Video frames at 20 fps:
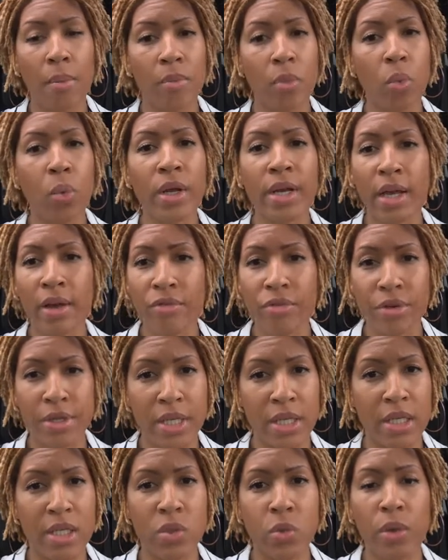whatever it
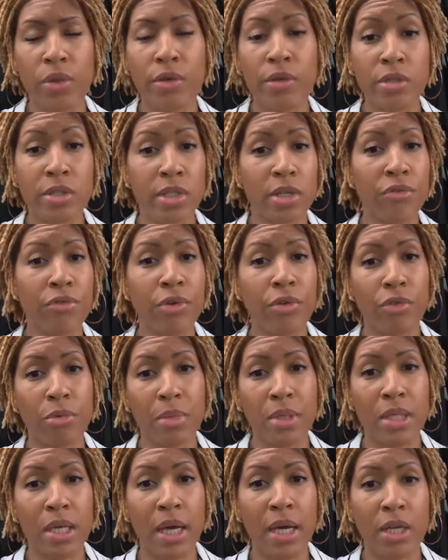is, whether you're suffering from
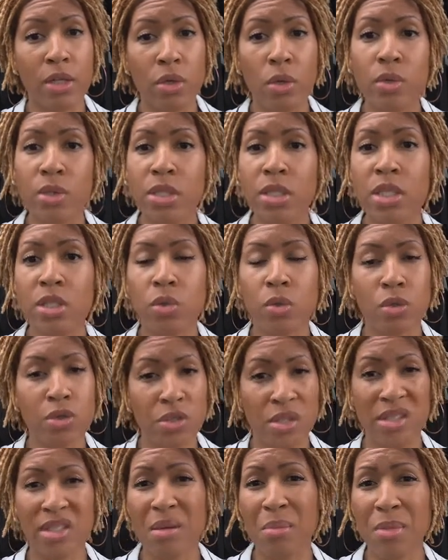a diagnosis or
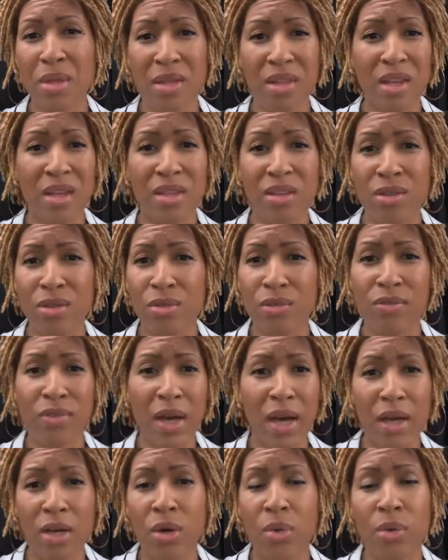just something that you've
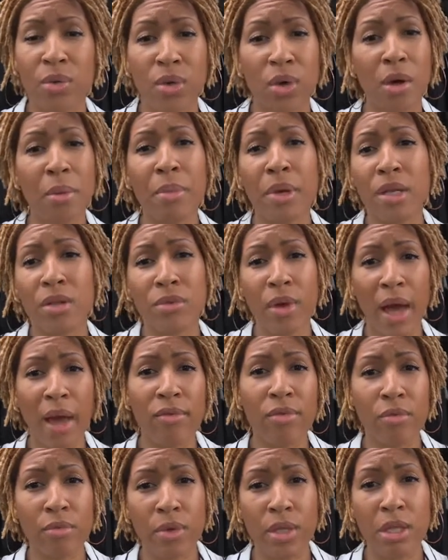got going on but you
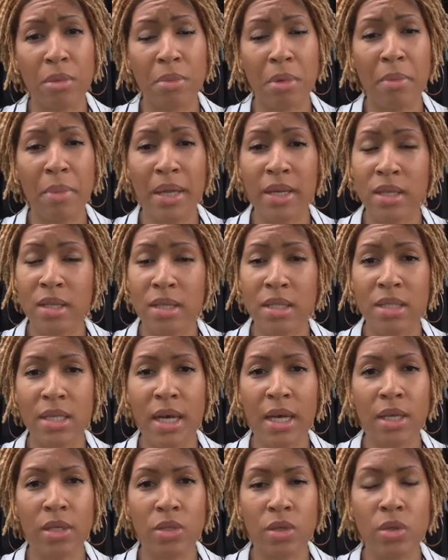haven't really been medically
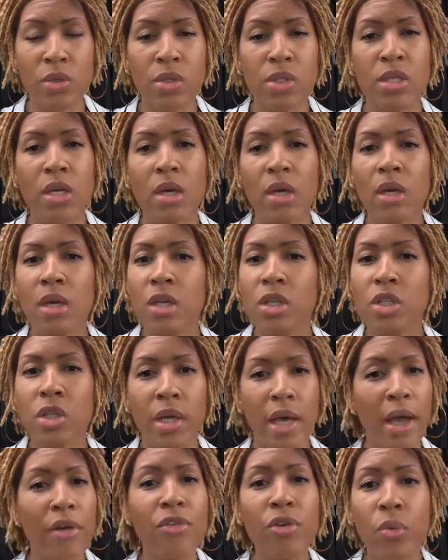diagnosed,
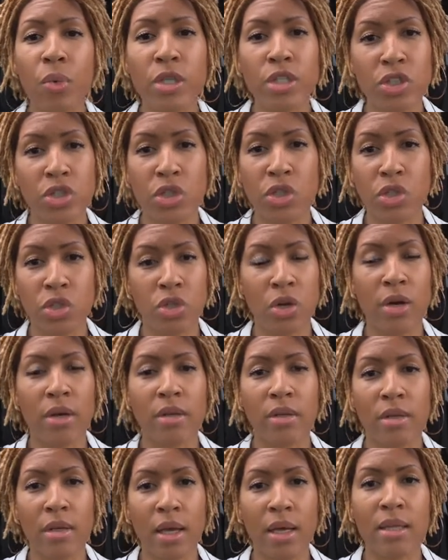everyone should start
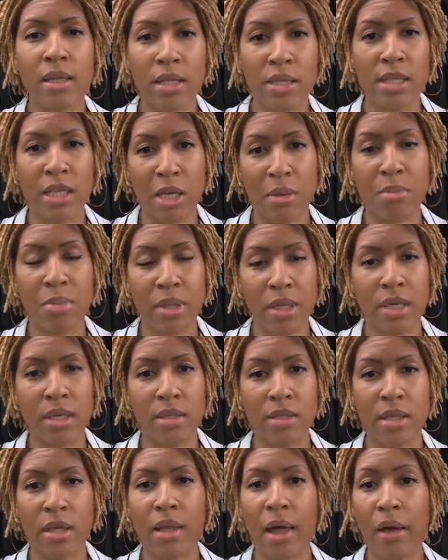at the same
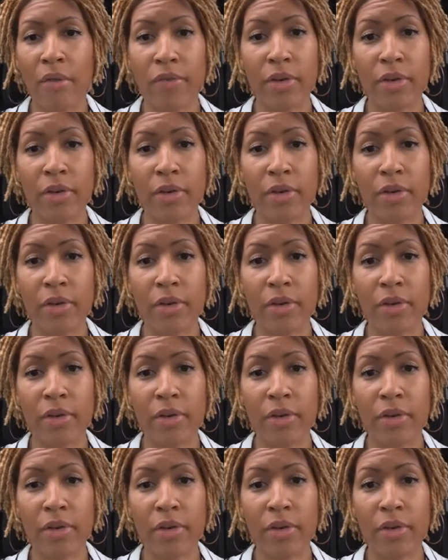place. And that